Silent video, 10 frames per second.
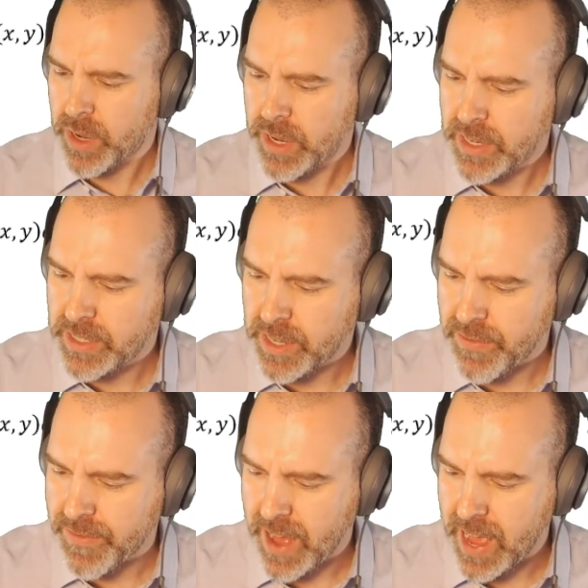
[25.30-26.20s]
we're going to
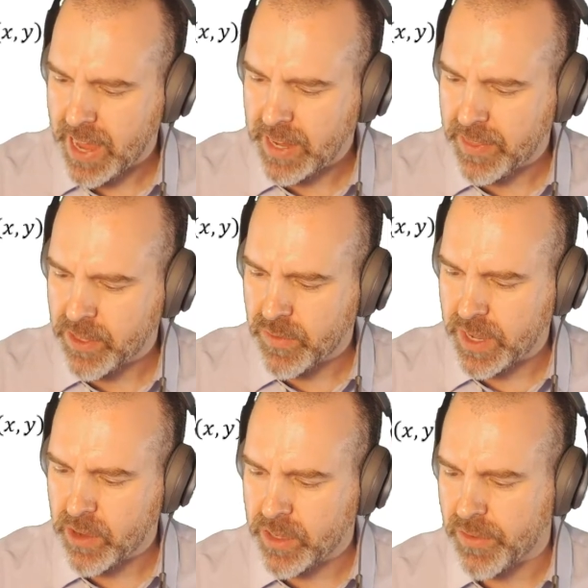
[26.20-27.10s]
define in this
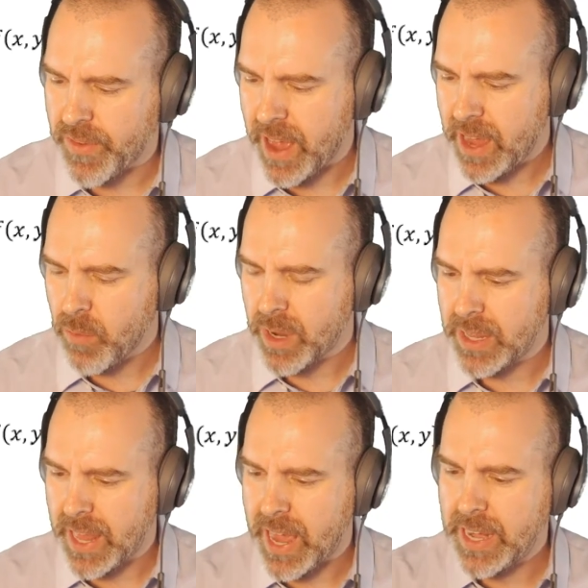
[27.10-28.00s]
video, what
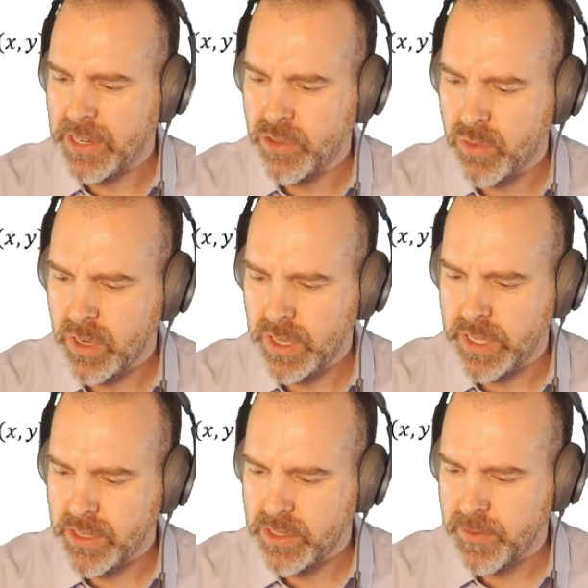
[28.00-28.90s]
a line integral
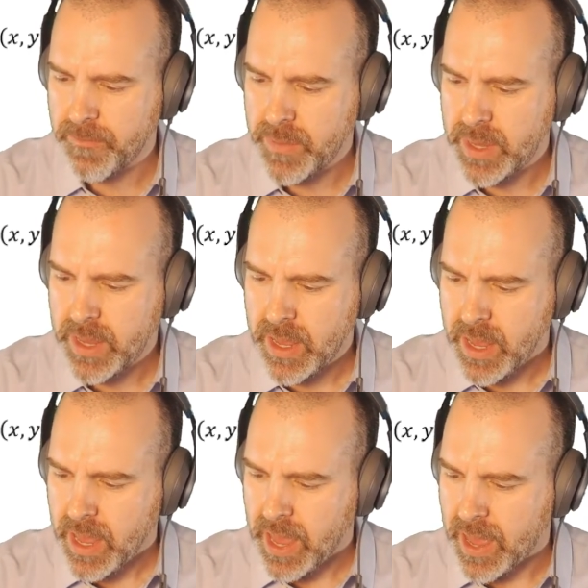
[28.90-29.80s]
is.
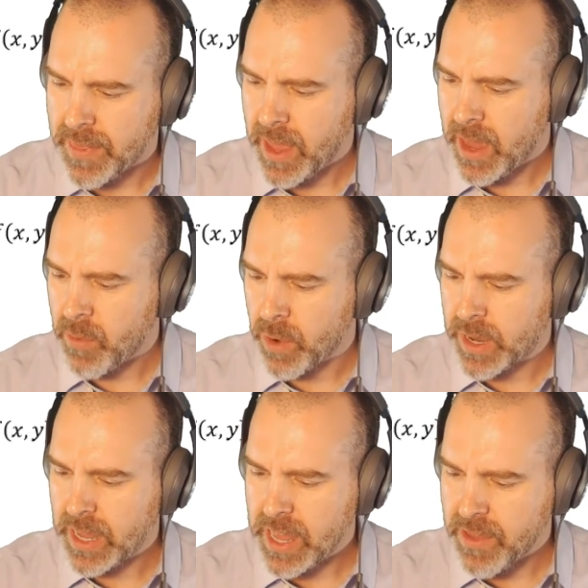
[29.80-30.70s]
And then we're
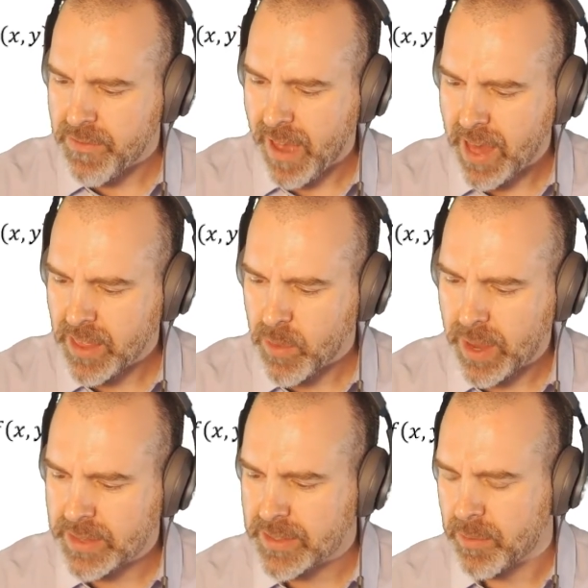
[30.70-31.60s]
going to
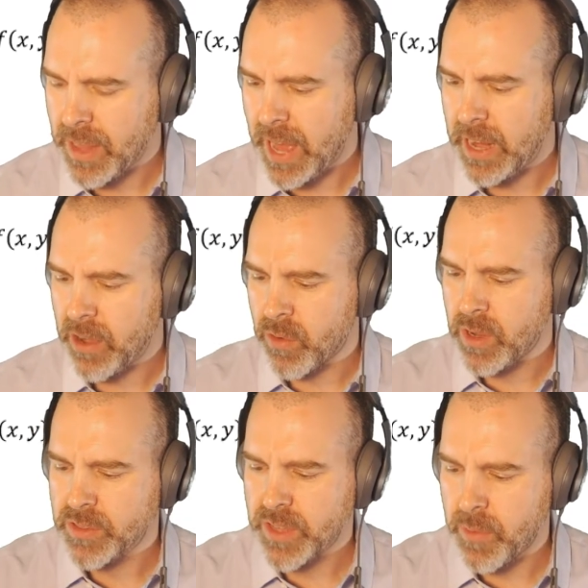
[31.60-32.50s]
evaluate some line
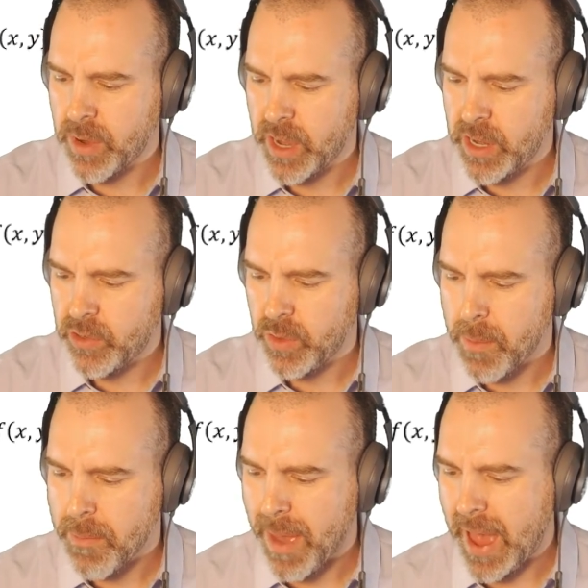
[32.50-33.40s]
integrals, and we're going to do
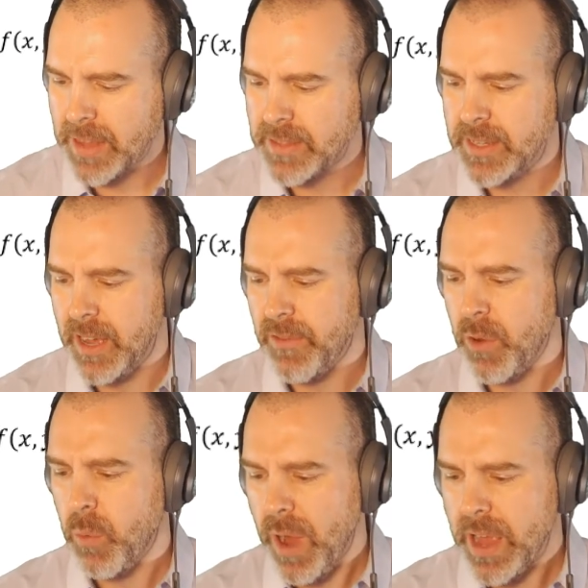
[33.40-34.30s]
the mass of
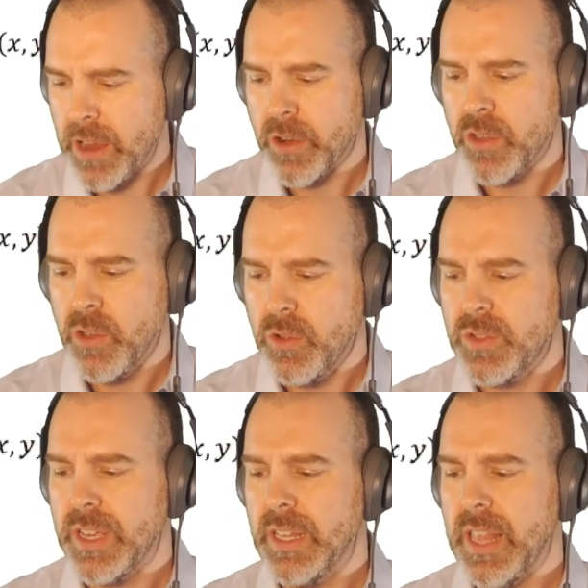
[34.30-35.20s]
a wire
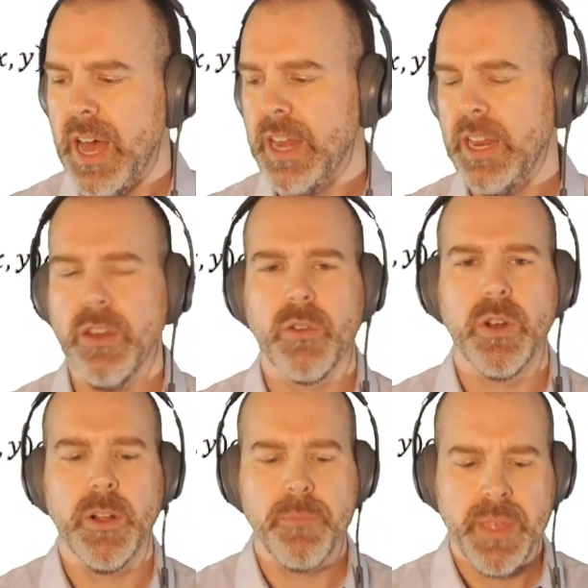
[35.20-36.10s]
using a line
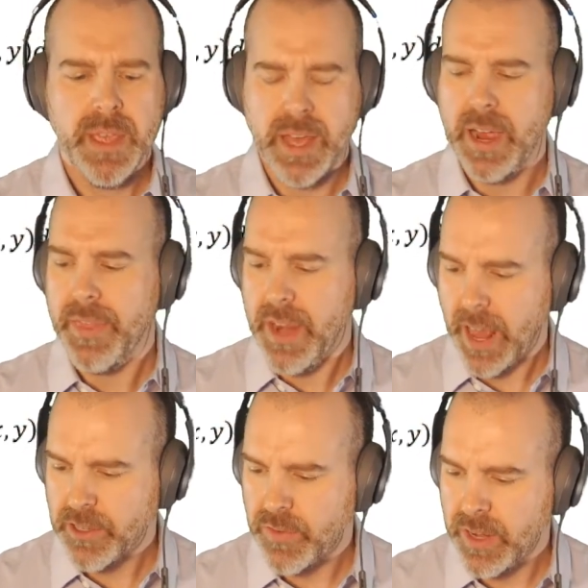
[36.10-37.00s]
integral. In the
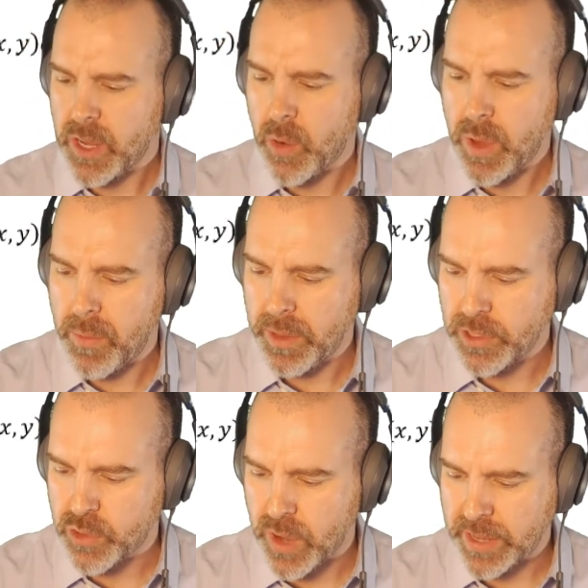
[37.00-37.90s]
next video, we will
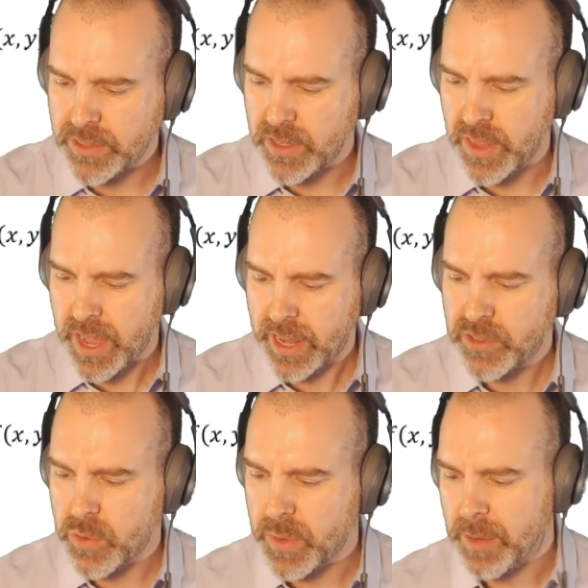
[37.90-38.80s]
address the
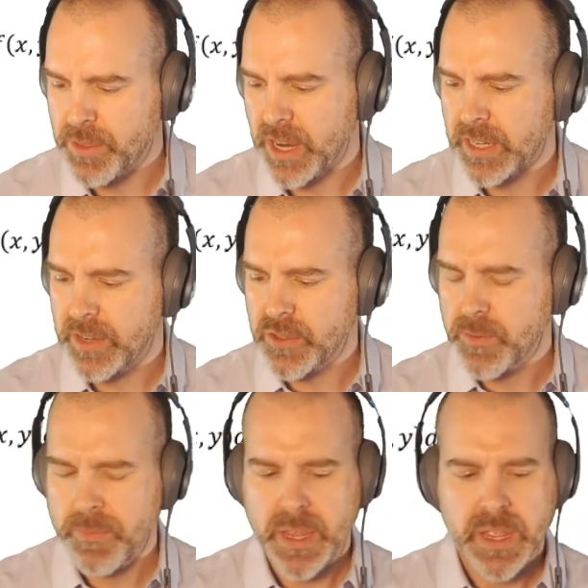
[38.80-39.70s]
next 3 objectives.